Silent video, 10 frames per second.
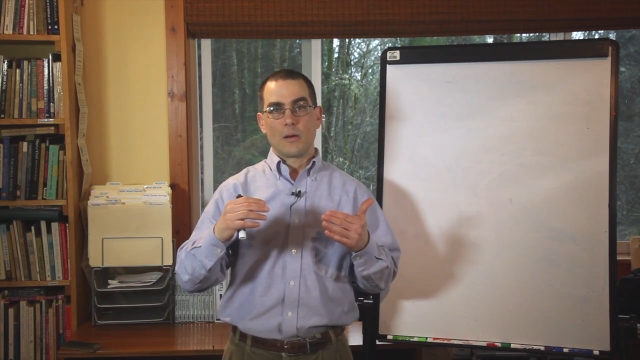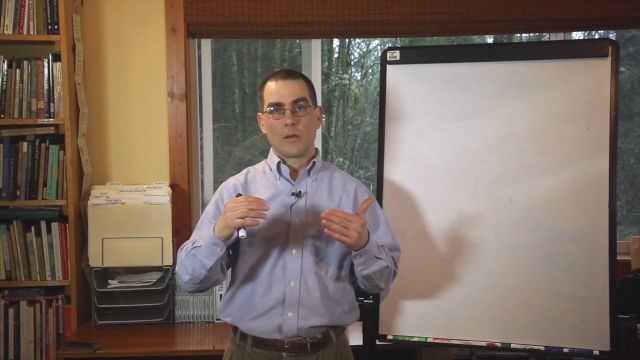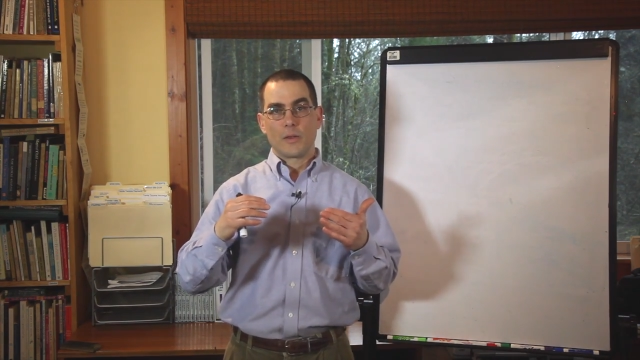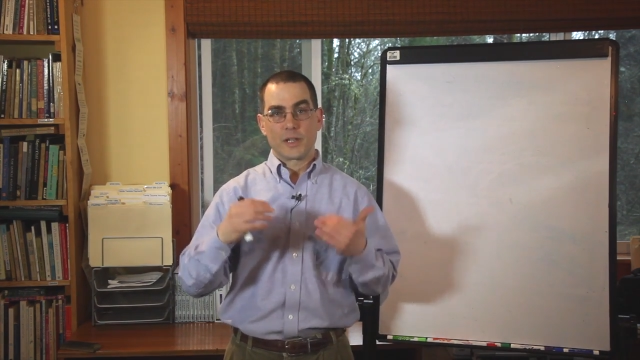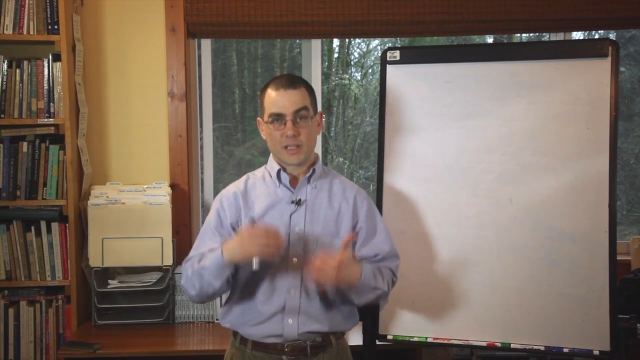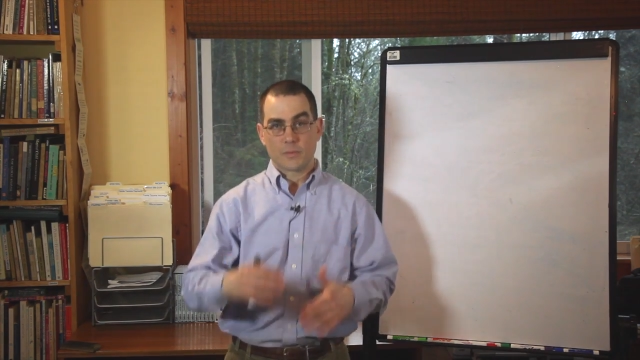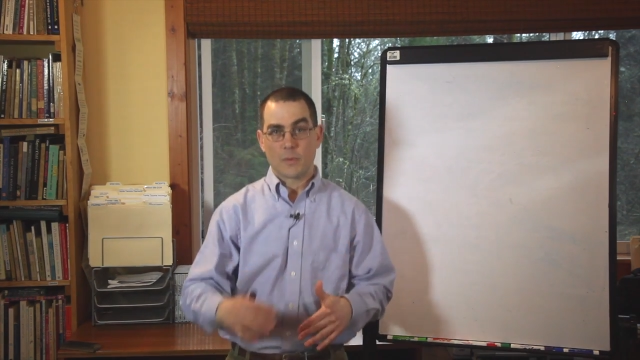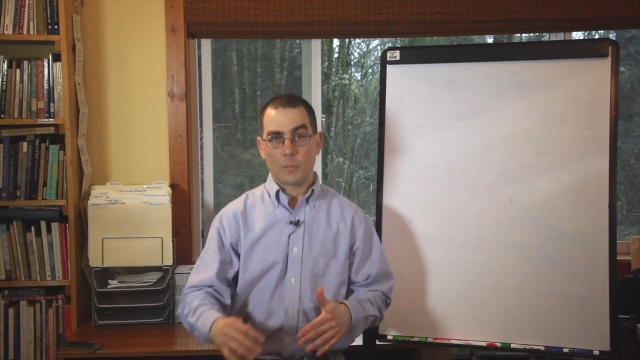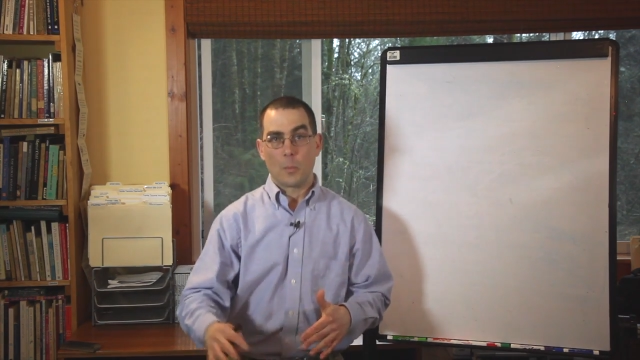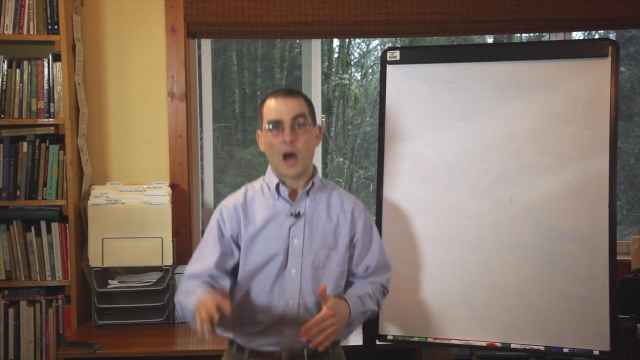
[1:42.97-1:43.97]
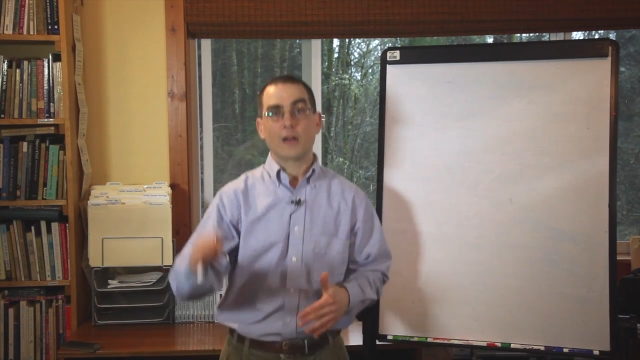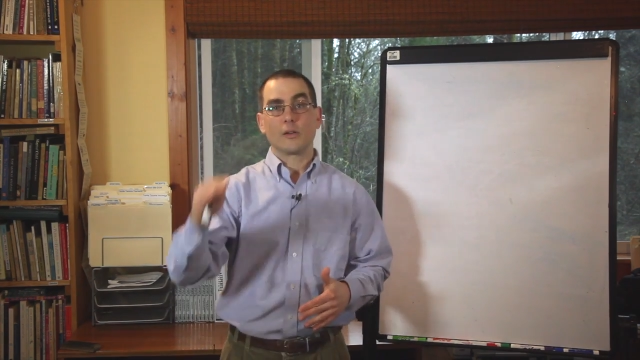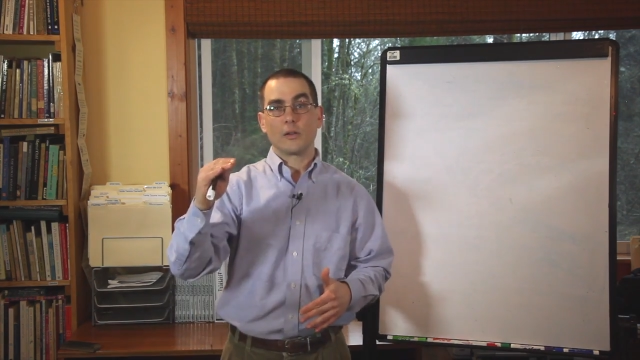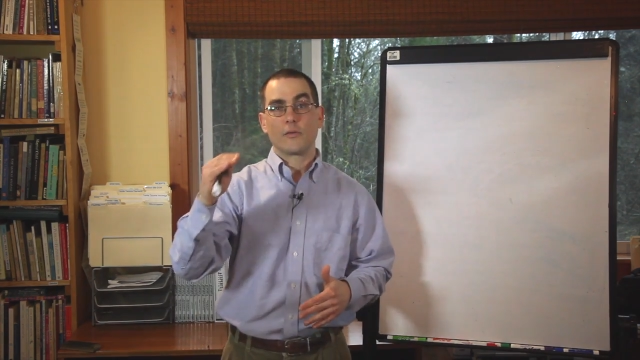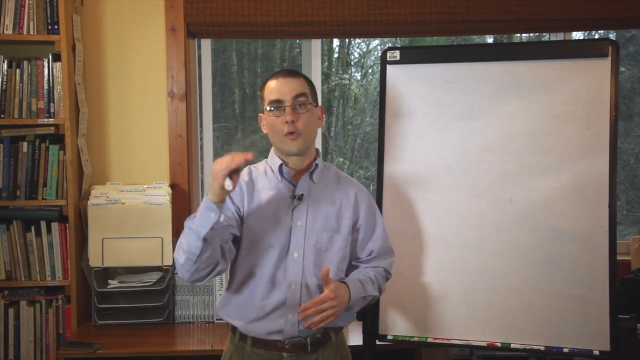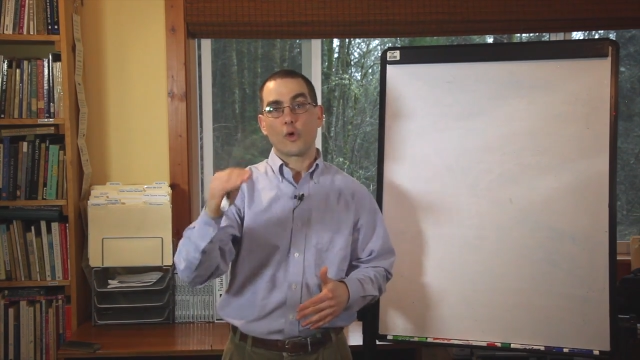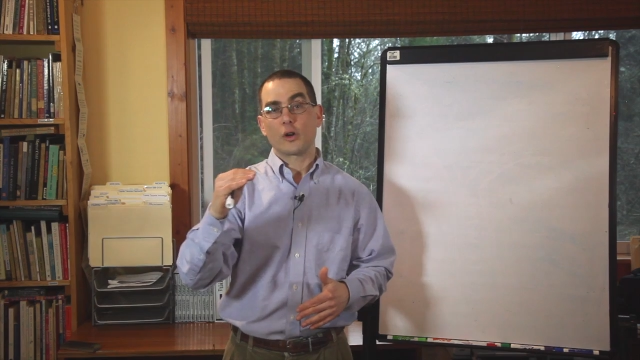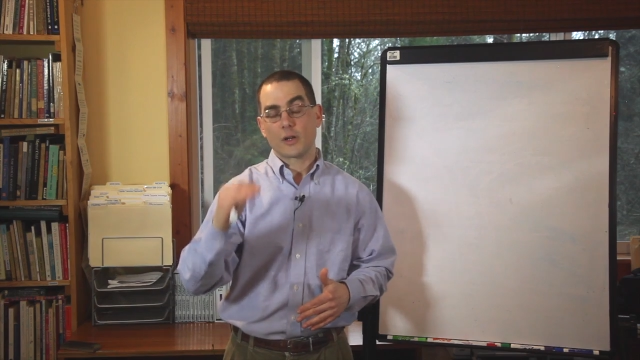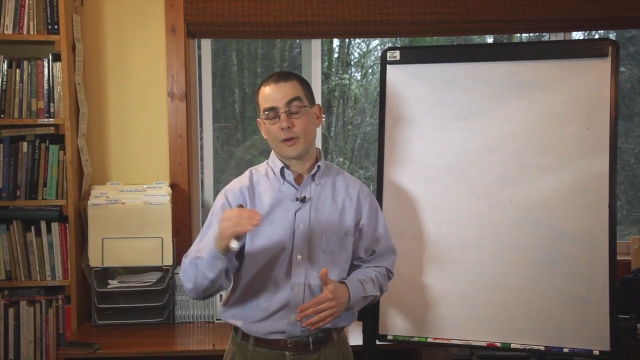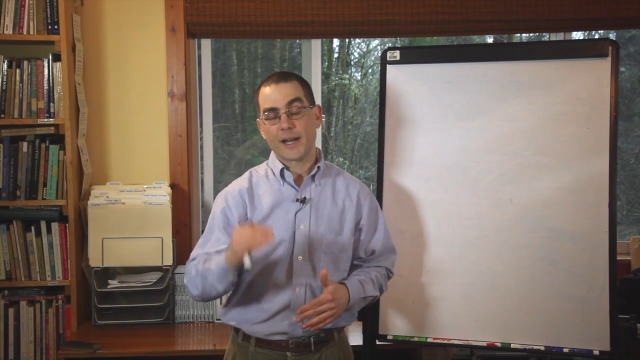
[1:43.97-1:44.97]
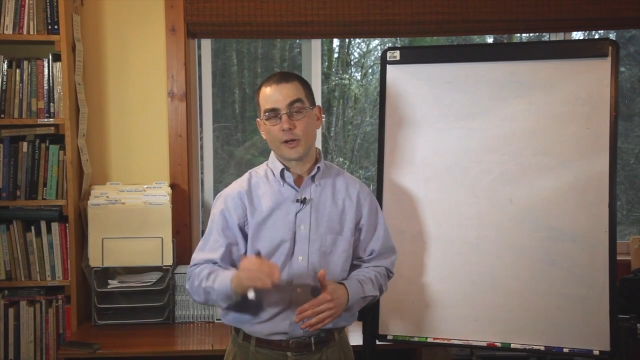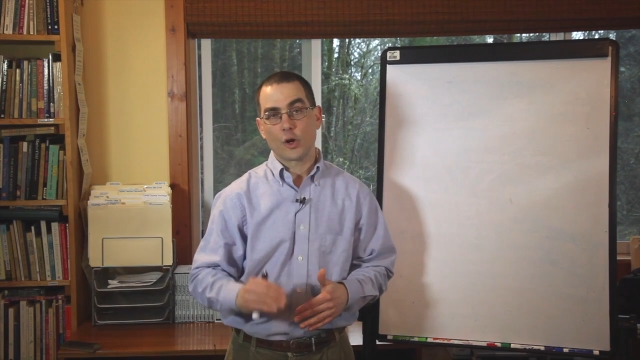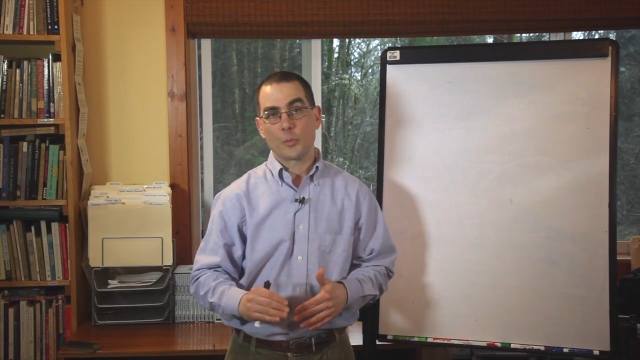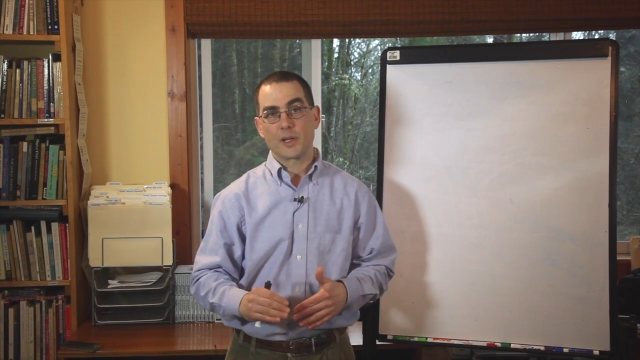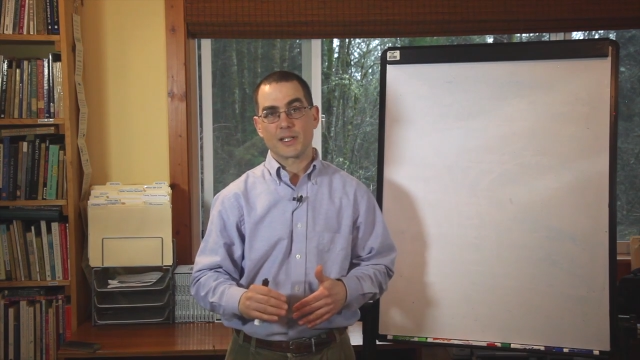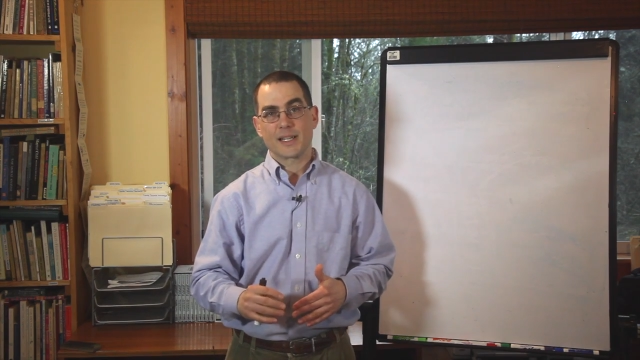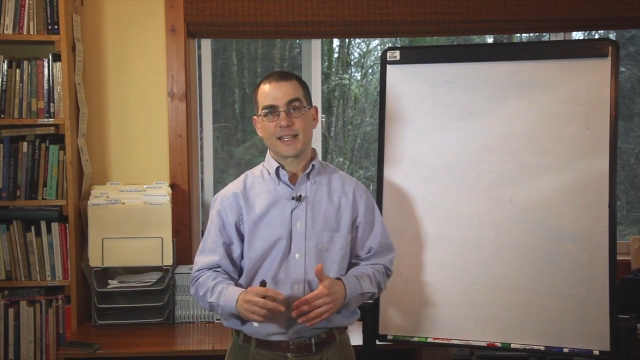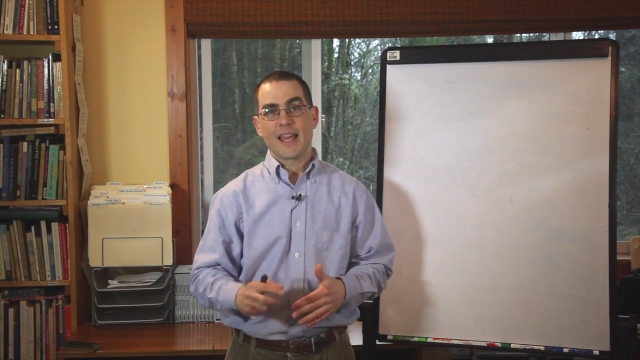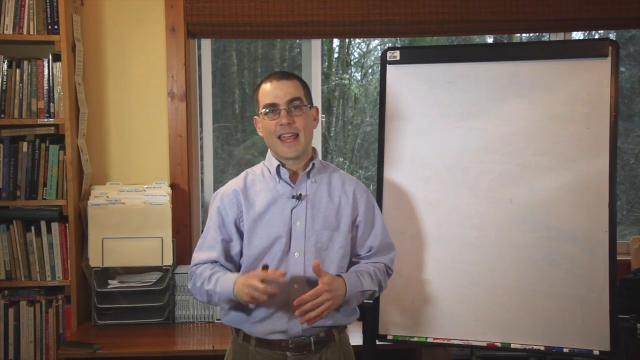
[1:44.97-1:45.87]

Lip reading: this model for creating your own business